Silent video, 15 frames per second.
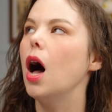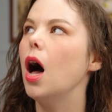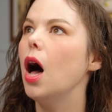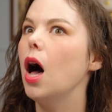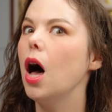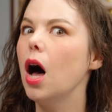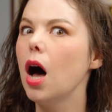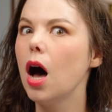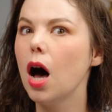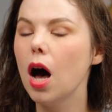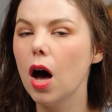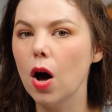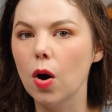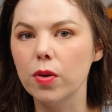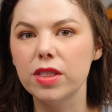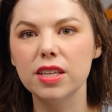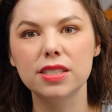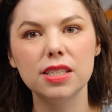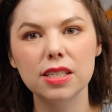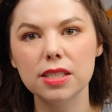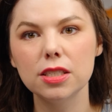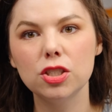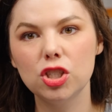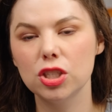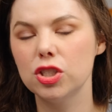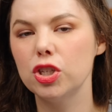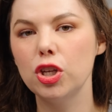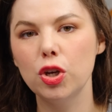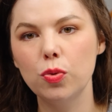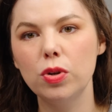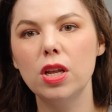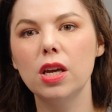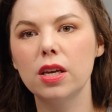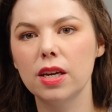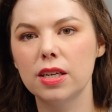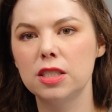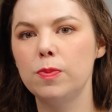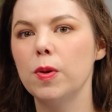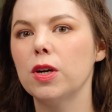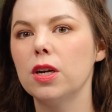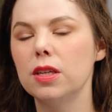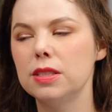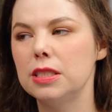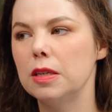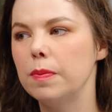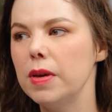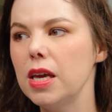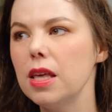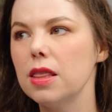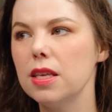Oh, this isn't just a unique experience to me.